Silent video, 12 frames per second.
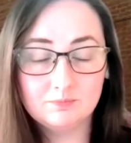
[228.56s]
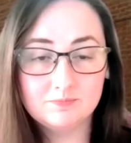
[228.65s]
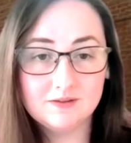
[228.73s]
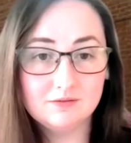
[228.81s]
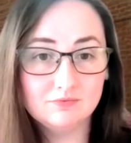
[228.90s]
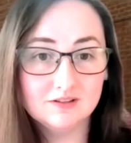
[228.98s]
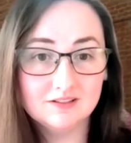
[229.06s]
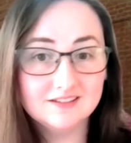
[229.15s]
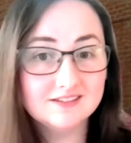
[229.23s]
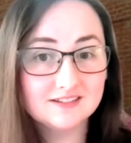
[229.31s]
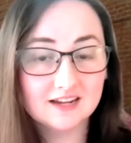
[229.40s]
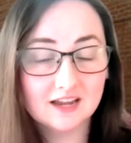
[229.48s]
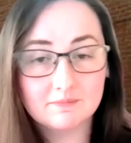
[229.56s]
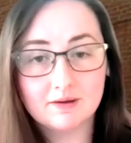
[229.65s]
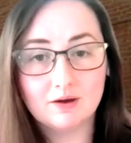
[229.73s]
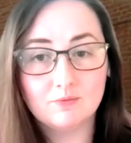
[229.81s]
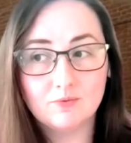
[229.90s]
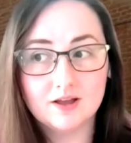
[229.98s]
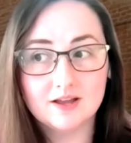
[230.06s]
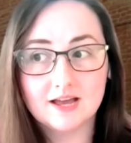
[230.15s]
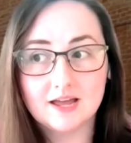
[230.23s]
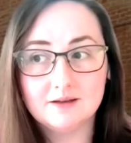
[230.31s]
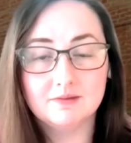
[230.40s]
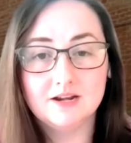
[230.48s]
be realistic about what
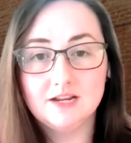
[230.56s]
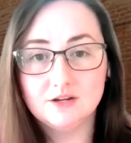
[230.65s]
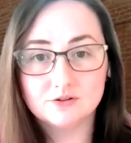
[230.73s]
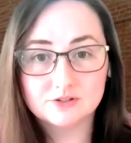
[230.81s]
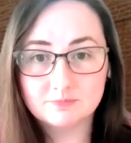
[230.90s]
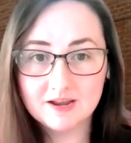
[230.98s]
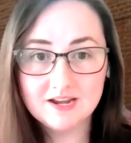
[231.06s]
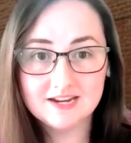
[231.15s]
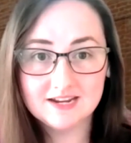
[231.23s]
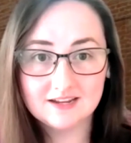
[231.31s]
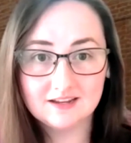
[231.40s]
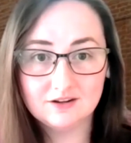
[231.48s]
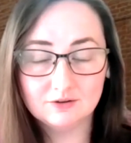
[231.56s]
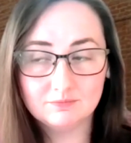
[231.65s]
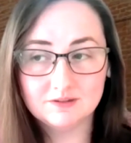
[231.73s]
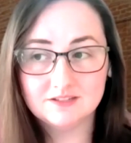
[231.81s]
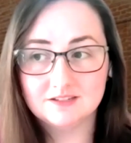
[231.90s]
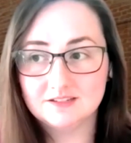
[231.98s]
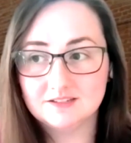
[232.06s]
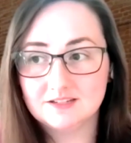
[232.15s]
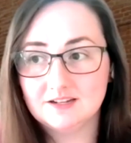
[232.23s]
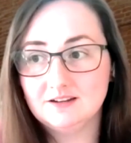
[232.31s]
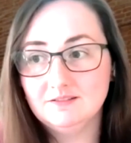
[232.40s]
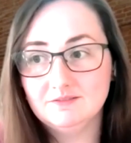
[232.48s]
kind of money you're spending in your business
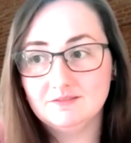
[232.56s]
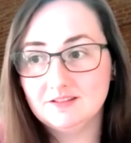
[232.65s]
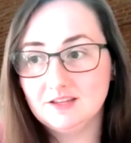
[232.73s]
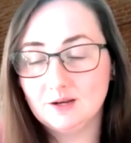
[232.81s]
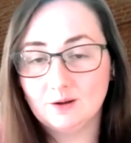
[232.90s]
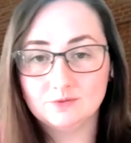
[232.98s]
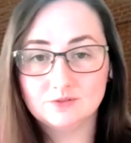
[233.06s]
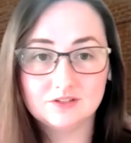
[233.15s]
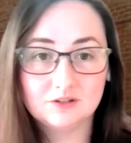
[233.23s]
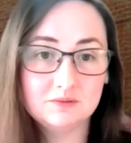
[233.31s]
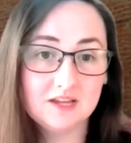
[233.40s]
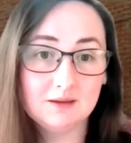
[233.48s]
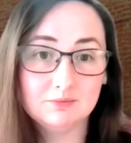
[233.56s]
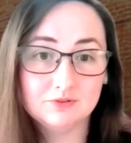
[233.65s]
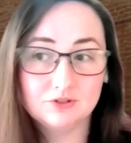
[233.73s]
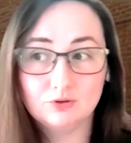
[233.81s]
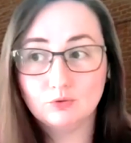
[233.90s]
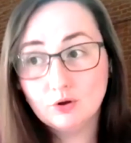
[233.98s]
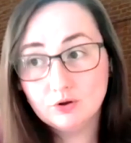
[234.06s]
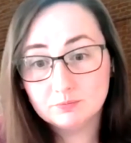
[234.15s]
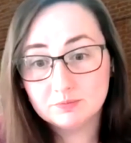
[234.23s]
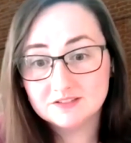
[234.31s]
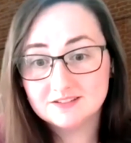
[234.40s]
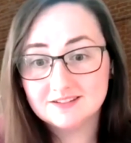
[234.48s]
and, still being able to grow your
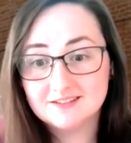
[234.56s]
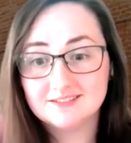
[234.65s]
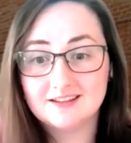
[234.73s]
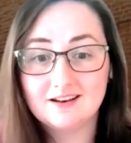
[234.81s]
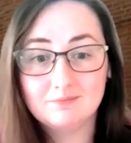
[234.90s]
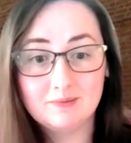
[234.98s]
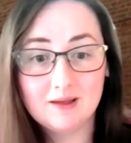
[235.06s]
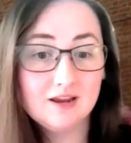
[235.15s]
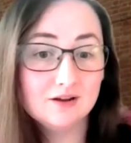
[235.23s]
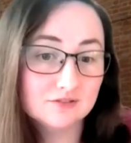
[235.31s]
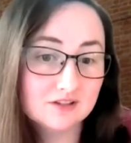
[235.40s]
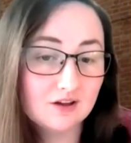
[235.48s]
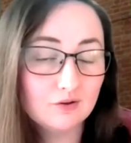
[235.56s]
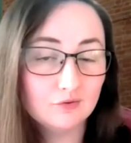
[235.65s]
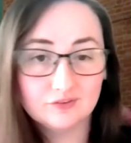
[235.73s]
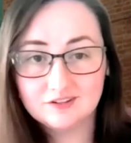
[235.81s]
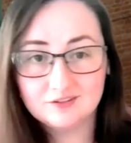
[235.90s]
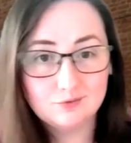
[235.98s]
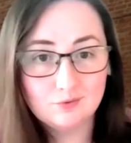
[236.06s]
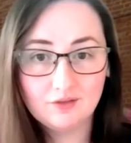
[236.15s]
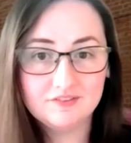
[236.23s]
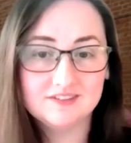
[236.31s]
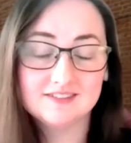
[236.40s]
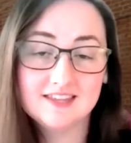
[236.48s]
business and pay yourself and do
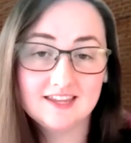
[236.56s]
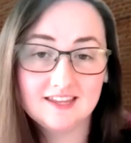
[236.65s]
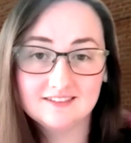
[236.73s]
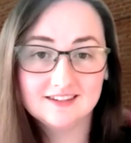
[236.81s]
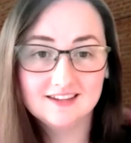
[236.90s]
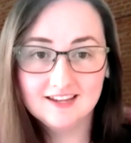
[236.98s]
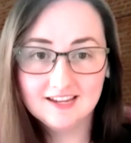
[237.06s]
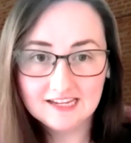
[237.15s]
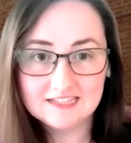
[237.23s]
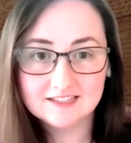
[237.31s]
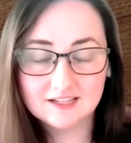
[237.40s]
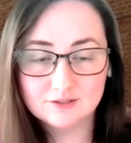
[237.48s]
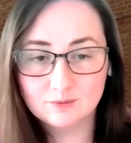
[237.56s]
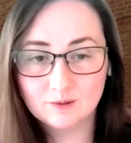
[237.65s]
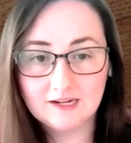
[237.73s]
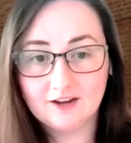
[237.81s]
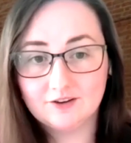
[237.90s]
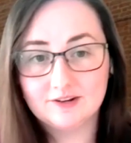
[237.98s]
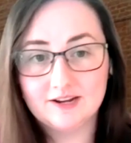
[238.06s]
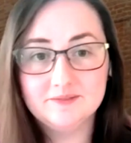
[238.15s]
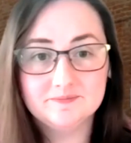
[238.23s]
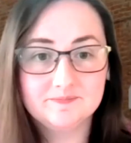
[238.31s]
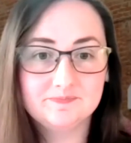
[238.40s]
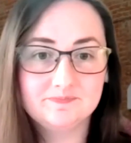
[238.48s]
all these things. It's a lot to work out, right?